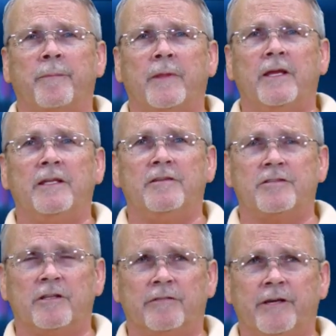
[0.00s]
It is
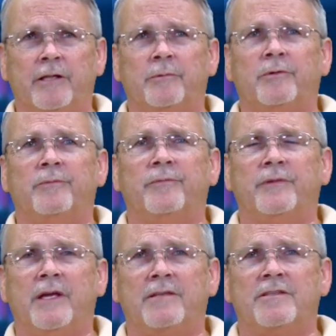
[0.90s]
still available.
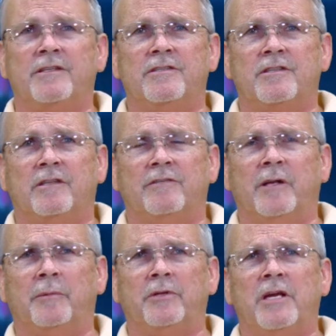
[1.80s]
Yes, it is still
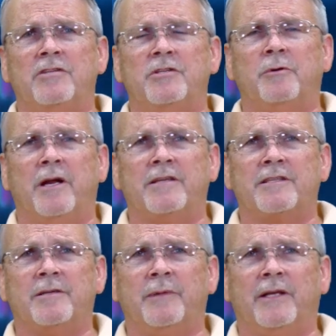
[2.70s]
available. Yes, you were
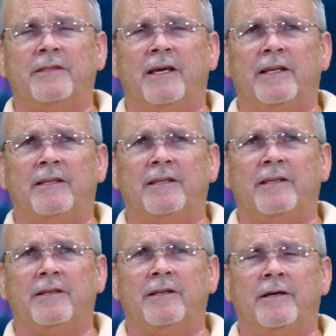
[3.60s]
asking about that
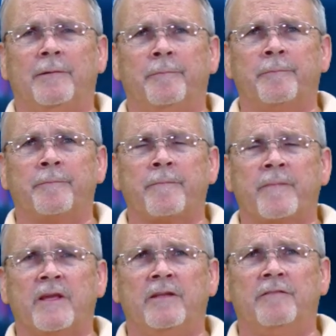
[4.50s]
in
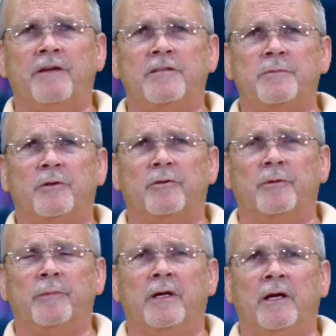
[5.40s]
the Facebook
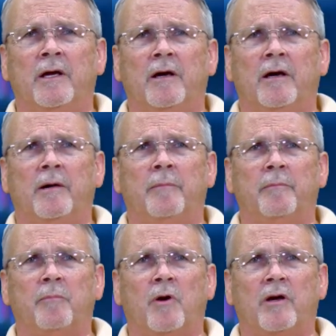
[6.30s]
group.
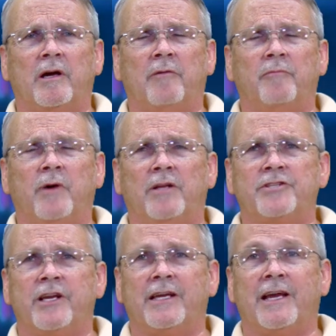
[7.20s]
Mark, I'll
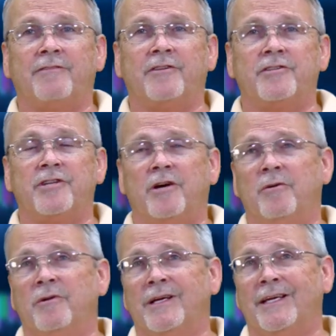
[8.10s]
check after the
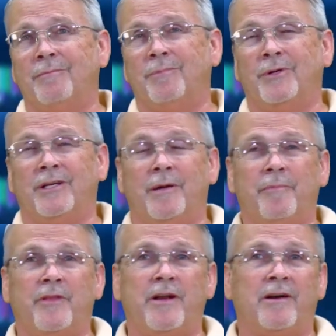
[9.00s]
show and put it up
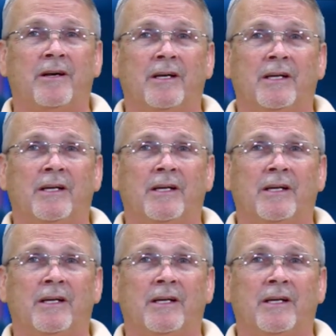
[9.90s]
there.